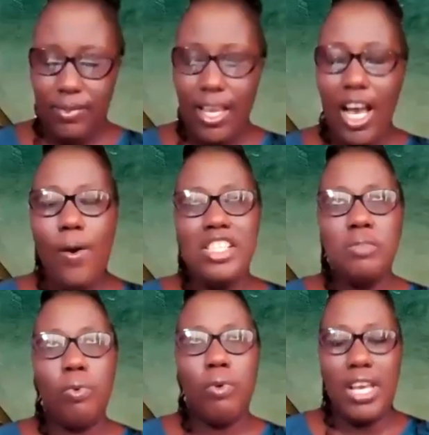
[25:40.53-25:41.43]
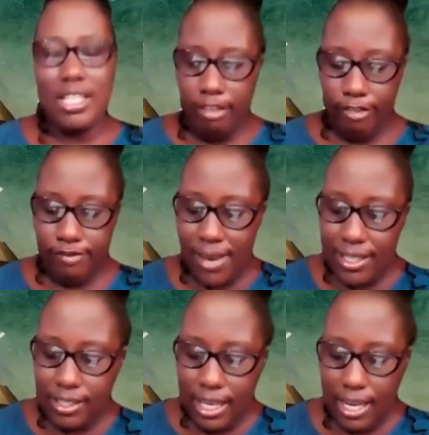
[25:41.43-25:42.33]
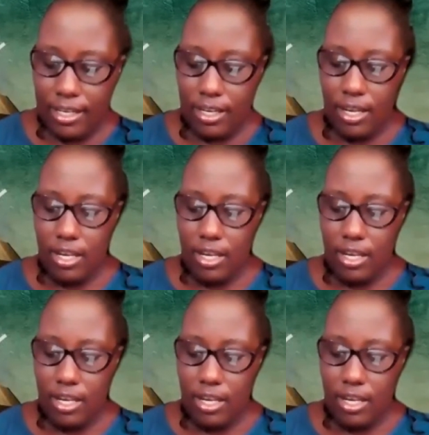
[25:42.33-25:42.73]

How has praise affected